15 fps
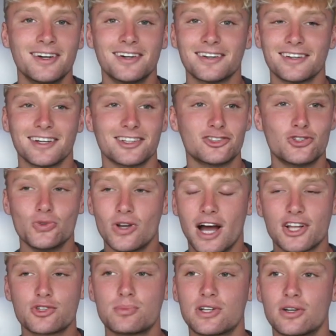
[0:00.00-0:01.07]
Like, do
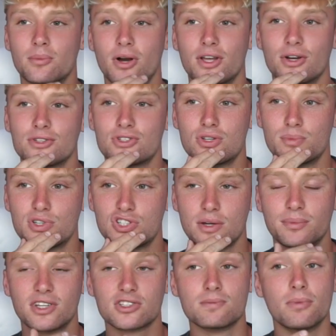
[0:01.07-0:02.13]
not spend your money on stupid shit,
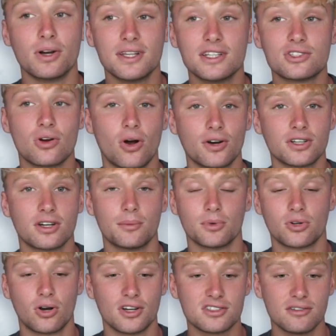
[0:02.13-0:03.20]
because money is hard to come
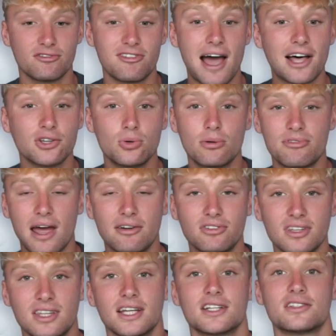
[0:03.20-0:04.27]
across. The value of
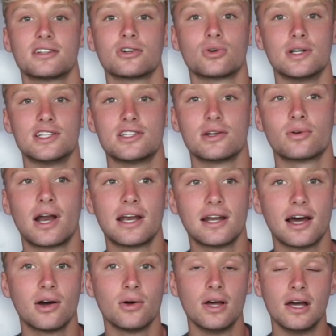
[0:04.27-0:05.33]
everything is increasing right
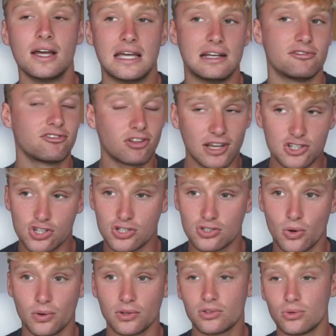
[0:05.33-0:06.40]
now. Inflation is
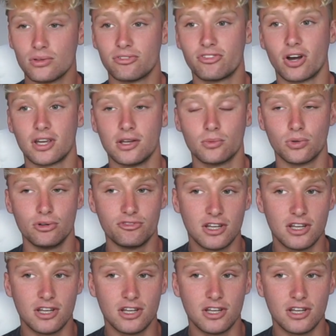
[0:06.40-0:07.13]
going through the fucking roof.